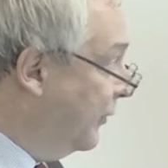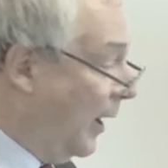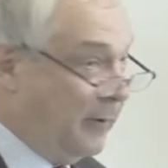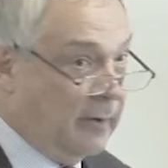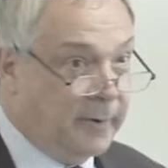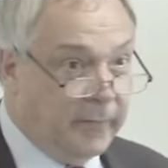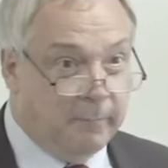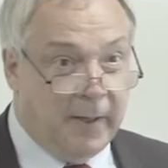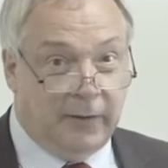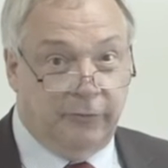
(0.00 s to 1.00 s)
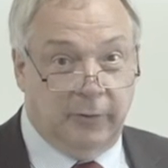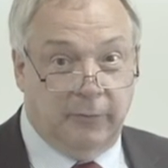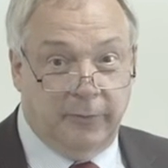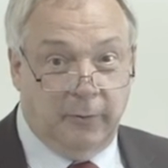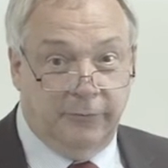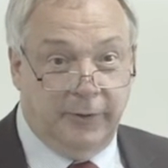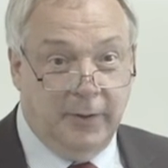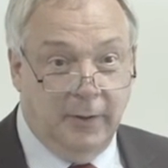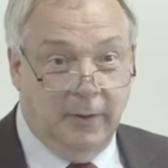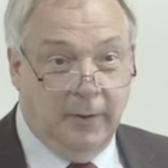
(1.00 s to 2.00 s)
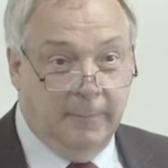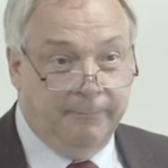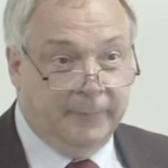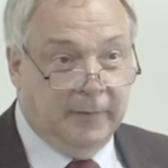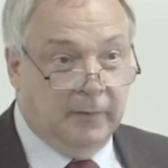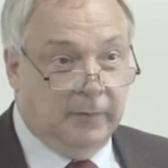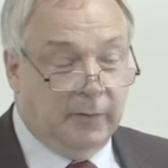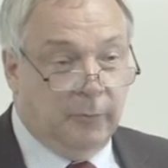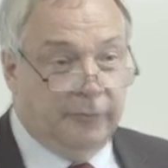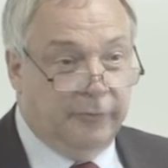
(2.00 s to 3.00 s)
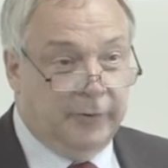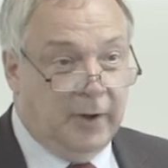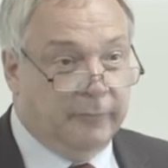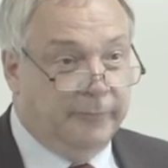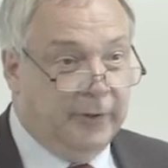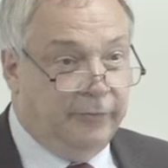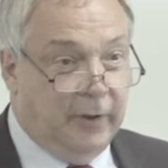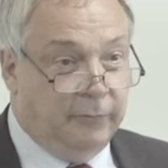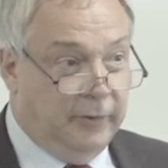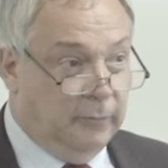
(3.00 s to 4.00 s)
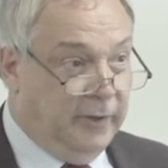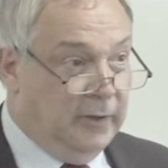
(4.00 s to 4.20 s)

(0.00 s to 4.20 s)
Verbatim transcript: is carried out by the managing authority, in other words, the staff from DCLG or